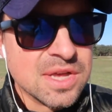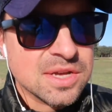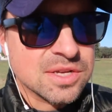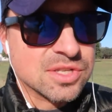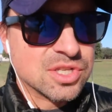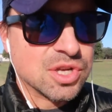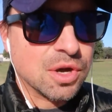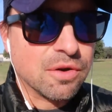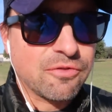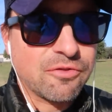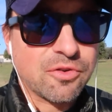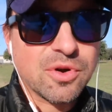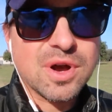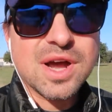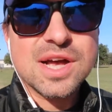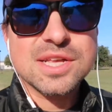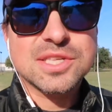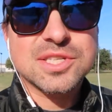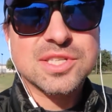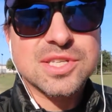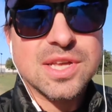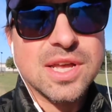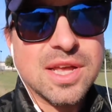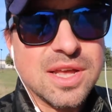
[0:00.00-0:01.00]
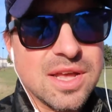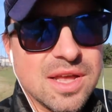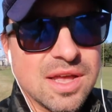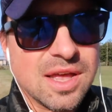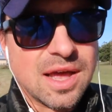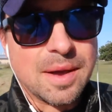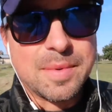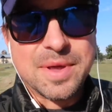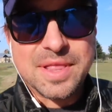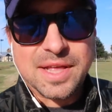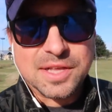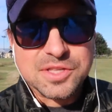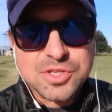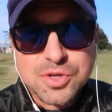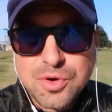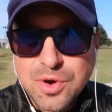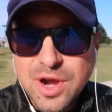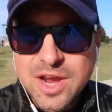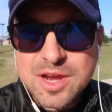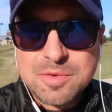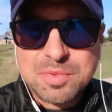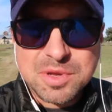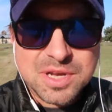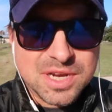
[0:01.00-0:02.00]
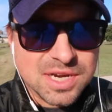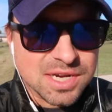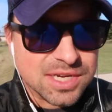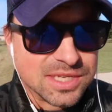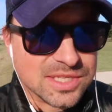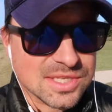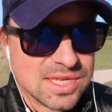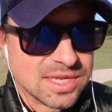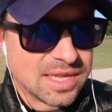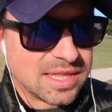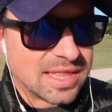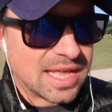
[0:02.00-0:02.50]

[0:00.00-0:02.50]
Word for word: So for us, I mean, that's great because